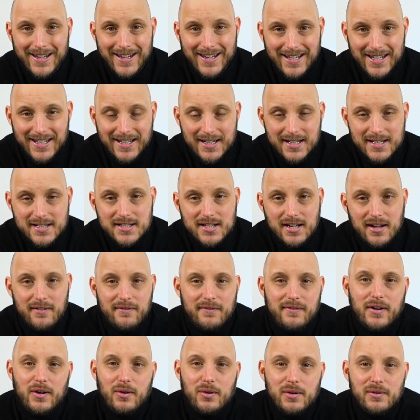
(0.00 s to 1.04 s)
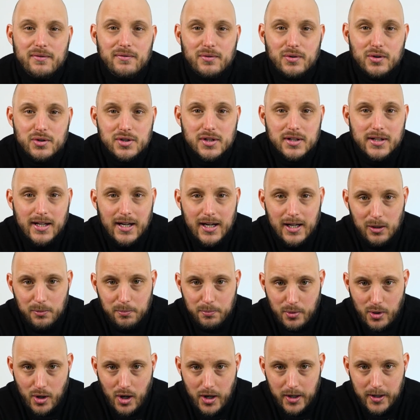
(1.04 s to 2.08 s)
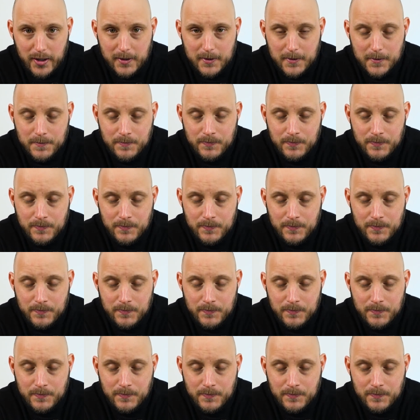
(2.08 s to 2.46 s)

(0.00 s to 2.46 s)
It is a very versatile product.